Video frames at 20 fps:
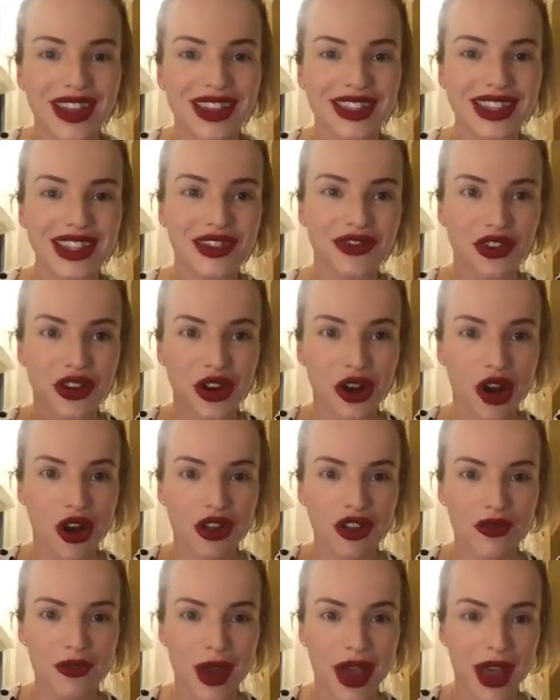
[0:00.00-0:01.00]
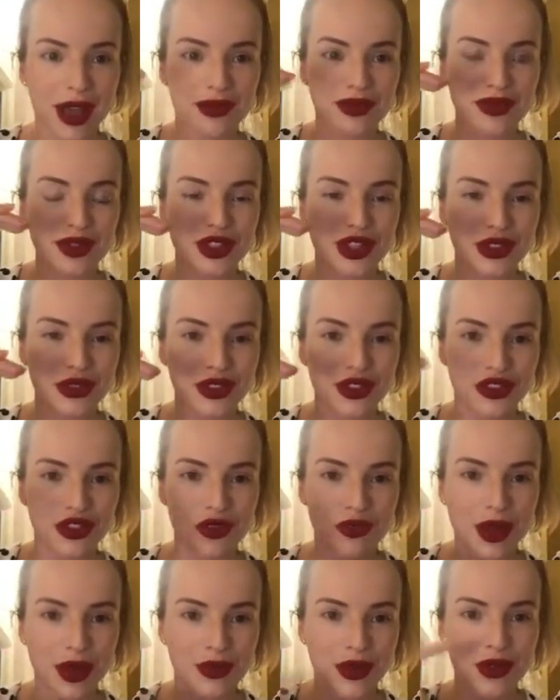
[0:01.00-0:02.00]
This is for all of my students who
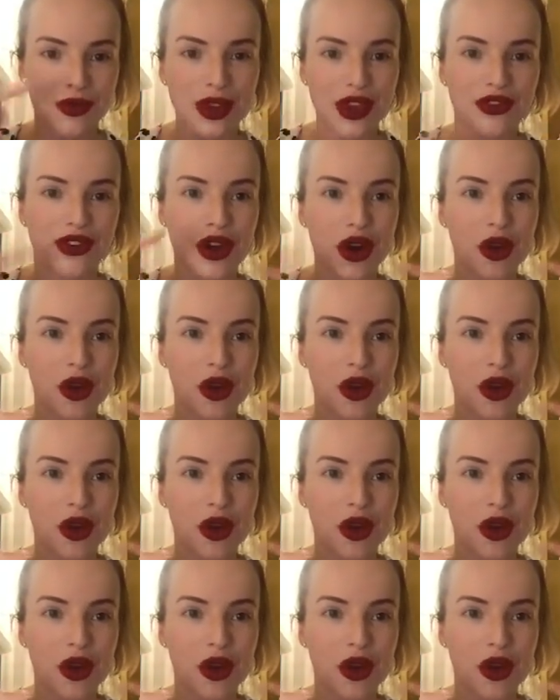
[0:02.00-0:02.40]
have been with me for a